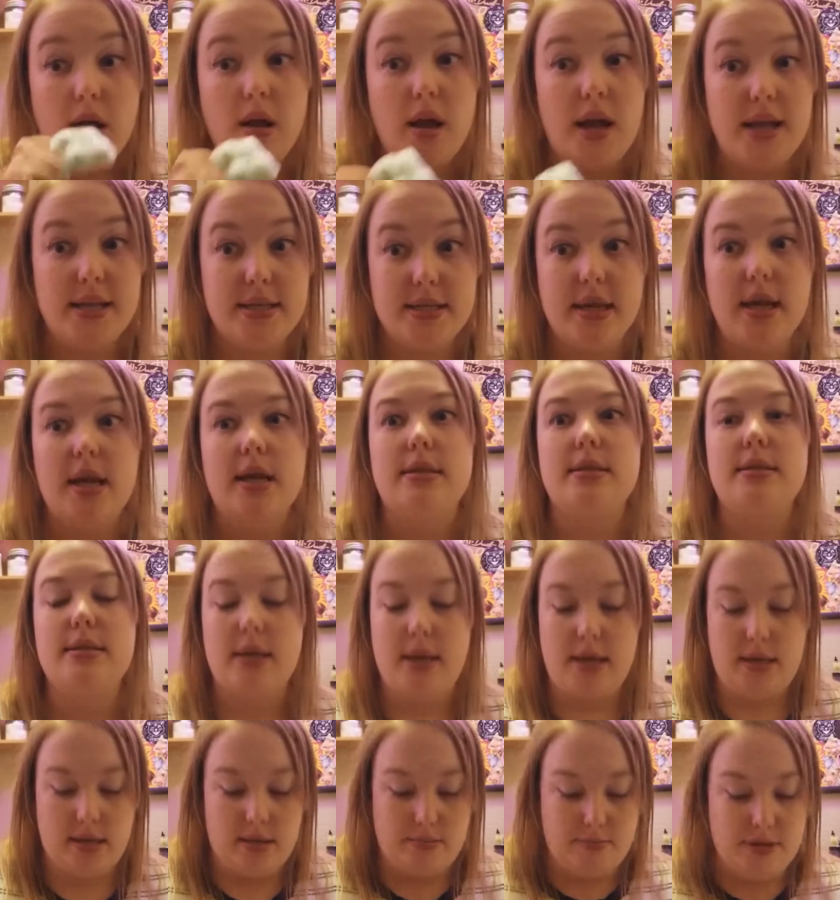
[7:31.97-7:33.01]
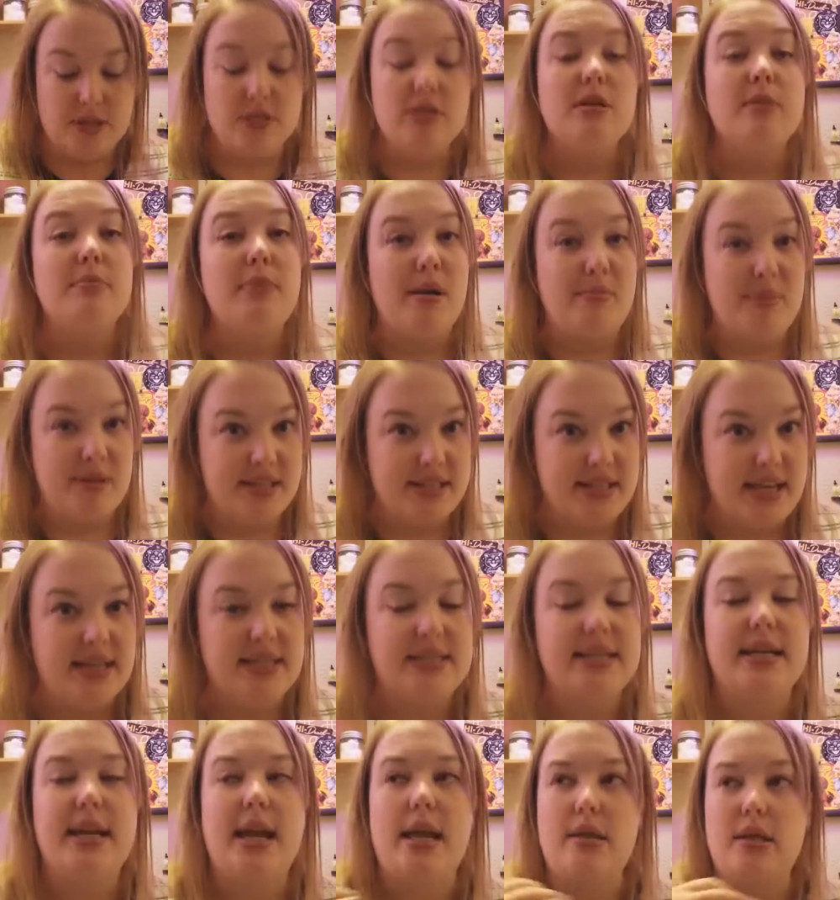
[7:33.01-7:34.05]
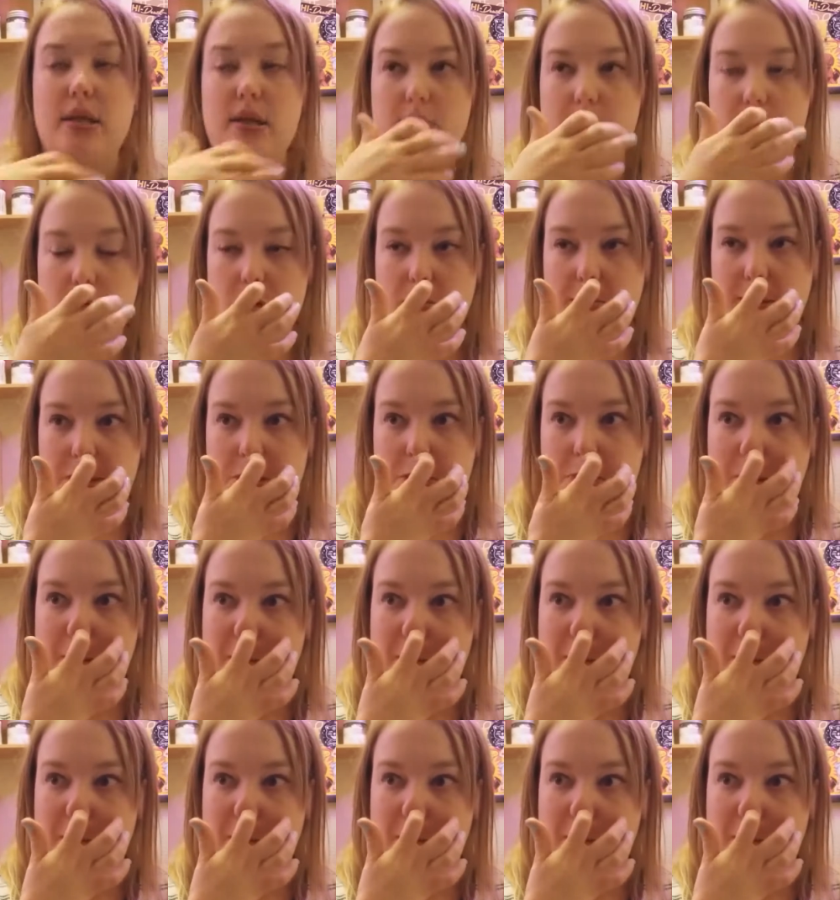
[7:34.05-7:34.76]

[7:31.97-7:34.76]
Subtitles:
It's like the Mr. Bubble scent again, the original Mr.